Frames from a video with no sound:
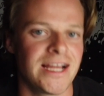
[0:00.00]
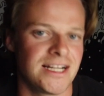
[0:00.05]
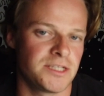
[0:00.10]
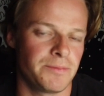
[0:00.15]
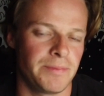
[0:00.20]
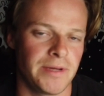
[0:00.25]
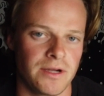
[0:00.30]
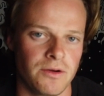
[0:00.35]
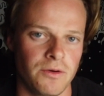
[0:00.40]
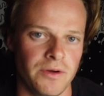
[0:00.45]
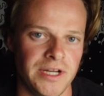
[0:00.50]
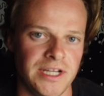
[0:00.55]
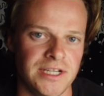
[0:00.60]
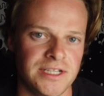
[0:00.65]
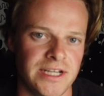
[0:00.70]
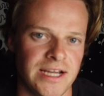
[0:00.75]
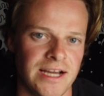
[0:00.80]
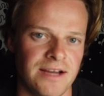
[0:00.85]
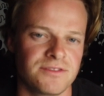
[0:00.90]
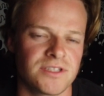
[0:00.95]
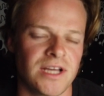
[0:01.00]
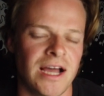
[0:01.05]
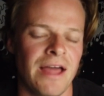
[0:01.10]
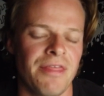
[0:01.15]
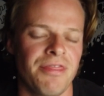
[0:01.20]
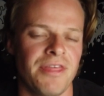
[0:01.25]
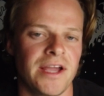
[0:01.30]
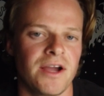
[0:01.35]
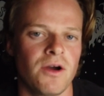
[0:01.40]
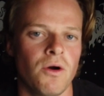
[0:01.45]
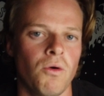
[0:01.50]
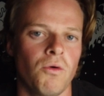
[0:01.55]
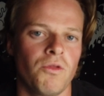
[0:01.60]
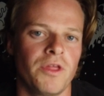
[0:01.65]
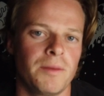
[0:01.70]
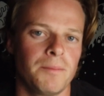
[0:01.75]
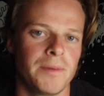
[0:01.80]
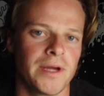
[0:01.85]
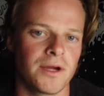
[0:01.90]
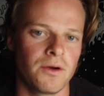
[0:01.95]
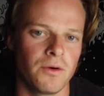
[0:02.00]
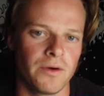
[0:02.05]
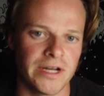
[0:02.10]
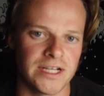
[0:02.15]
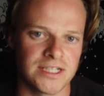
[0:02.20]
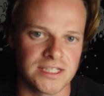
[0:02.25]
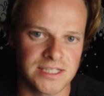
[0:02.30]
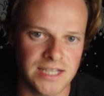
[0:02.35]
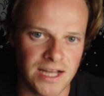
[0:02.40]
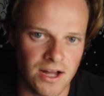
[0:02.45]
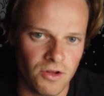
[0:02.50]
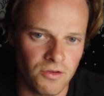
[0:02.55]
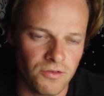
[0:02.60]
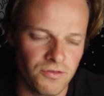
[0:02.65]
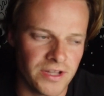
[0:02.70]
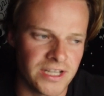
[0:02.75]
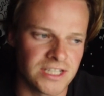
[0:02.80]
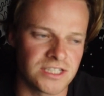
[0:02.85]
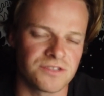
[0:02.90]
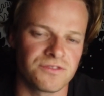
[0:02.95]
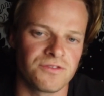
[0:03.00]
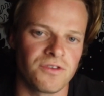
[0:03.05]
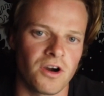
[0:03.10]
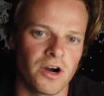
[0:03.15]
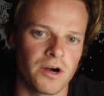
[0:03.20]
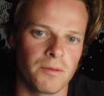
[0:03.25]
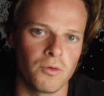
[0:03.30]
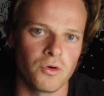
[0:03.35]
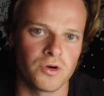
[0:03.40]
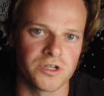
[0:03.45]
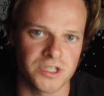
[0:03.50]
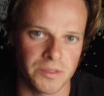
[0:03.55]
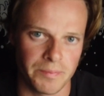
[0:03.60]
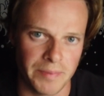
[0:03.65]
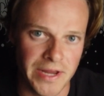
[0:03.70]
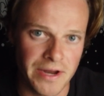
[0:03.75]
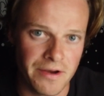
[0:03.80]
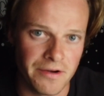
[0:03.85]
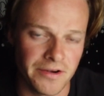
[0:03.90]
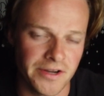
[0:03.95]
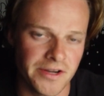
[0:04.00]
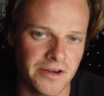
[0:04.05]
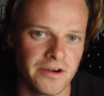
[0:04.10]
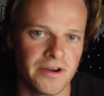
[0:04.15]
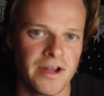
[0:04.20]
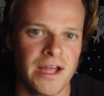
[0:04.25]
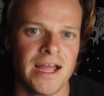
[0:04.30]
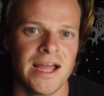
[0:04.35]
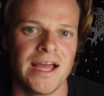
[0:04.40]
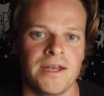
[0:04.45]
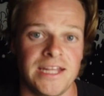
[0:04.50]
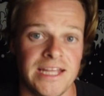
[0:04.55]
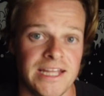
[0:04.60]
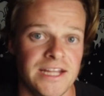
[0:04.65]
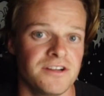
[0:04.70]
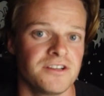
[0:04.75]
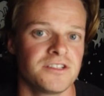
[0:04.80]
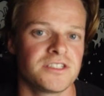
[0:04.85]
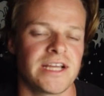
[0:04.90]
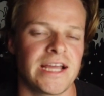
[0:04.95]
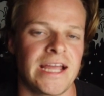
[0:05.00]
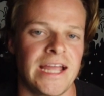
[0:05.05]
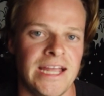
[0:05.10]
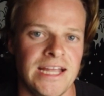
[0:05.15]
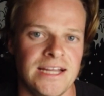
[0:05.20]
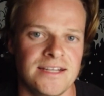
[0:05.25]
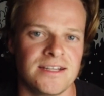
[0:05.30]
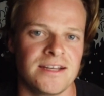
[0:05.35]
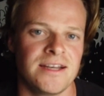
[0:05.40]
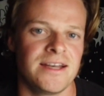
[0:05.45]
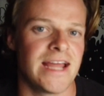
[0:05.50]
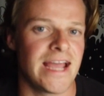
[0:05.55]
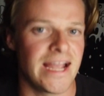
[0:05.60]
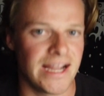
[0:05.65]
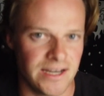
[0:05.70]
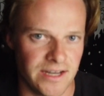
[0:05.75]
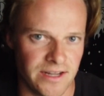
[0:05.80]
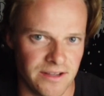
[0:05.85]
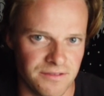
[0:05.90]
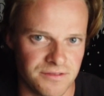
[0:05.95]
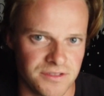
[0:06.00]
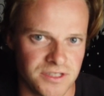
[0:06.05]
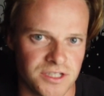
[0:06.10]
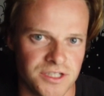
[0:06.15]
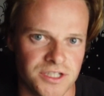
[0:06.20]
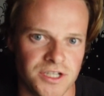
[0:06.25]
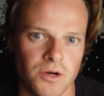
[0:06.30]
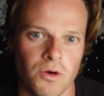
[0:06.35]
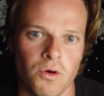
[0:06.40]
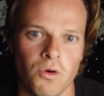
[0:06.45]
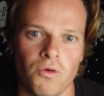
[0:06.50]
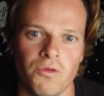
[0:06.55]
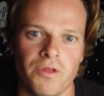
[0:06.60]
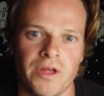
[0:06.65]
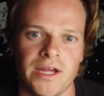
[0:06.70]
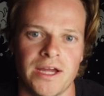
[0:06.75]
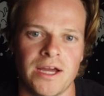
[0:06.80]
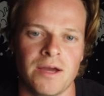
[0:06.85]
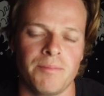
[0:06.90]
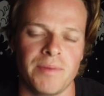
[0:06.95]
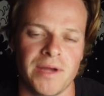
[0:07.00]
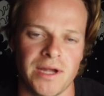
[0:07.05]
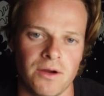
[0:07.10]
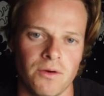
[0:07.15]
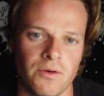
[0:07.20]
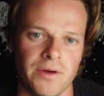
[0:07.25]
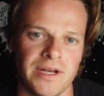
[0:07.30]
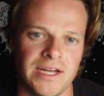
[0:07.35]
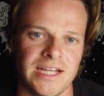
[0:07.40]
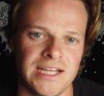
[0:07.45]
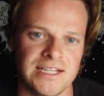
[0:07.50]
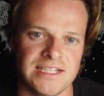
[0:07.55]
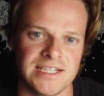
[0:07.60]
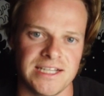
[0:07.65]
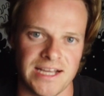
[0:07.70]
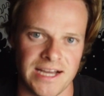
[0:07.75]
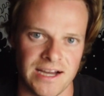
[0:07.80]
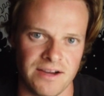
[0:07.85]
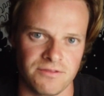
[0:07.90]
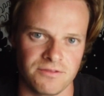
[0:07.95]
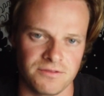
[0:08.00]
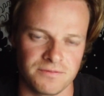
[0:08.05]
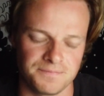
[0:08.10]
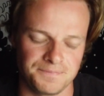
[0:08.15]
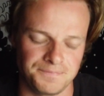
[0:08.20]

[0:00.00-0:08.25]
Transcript: against Bitcoin ETFs. I think holding Bitcoin itself is far more superior, and here's 8 negatives to holding a Bitcoin ETF.